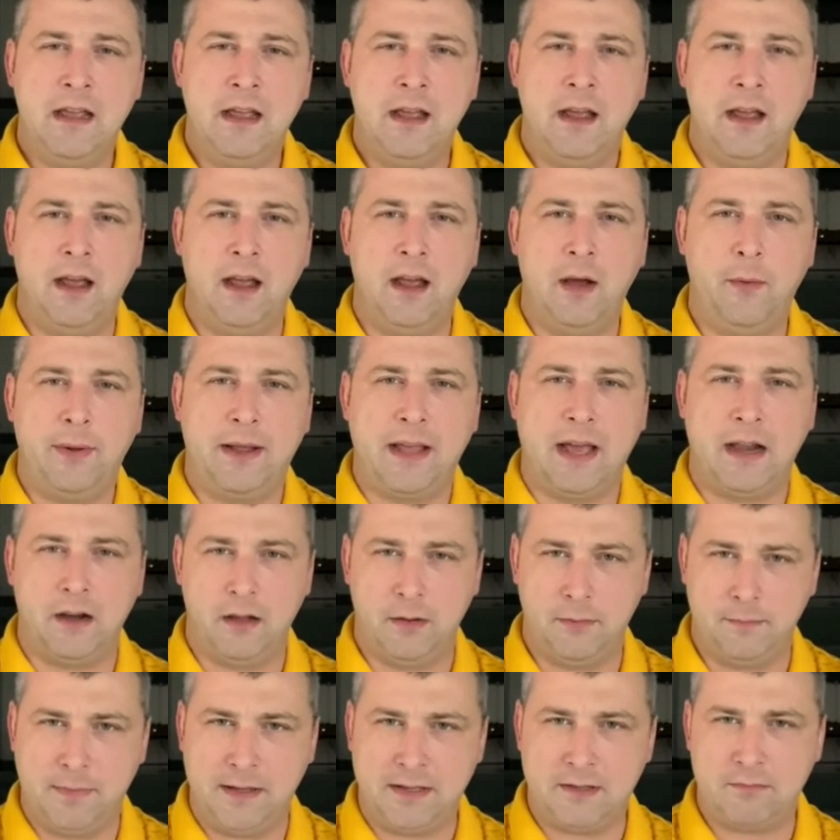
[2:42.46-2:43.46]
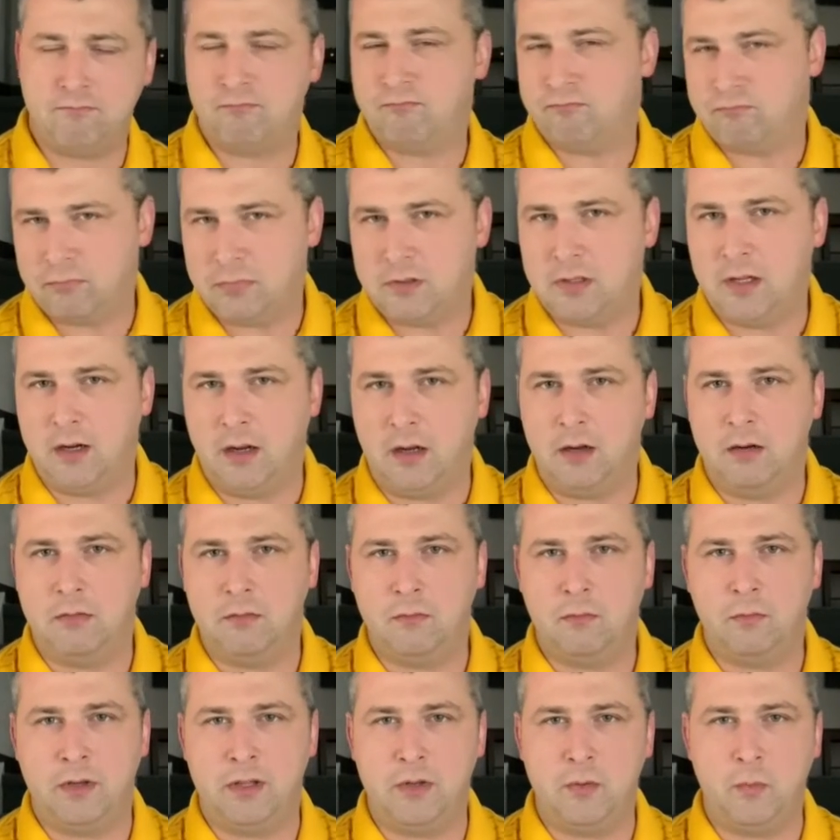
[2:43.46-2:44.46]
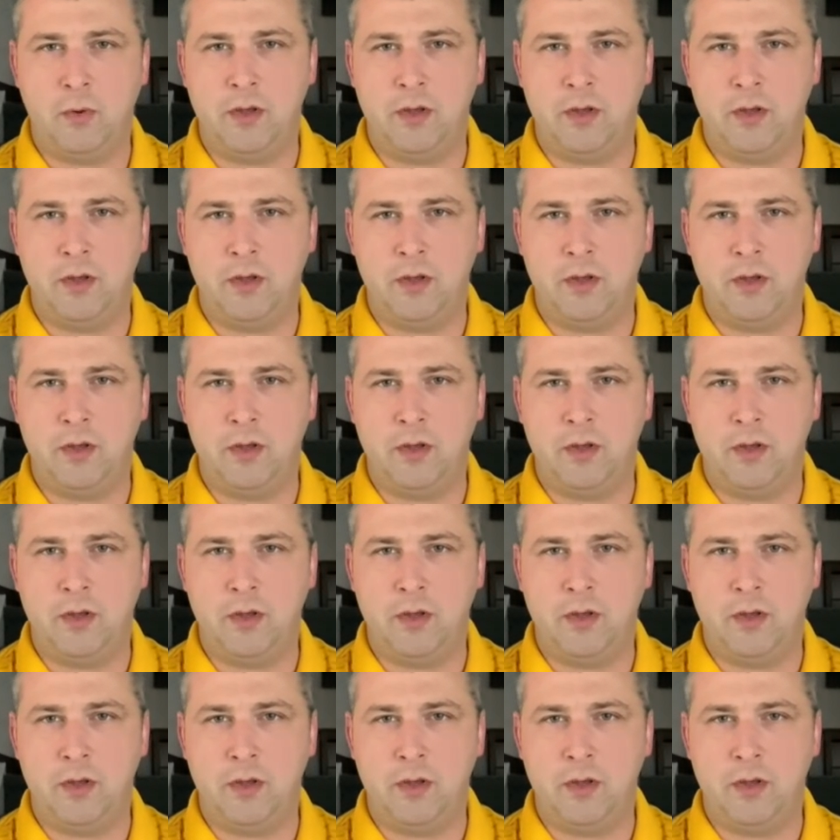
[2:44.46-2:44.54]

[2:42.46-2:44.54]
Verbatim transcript: Uh, we got a little bit, you know, when,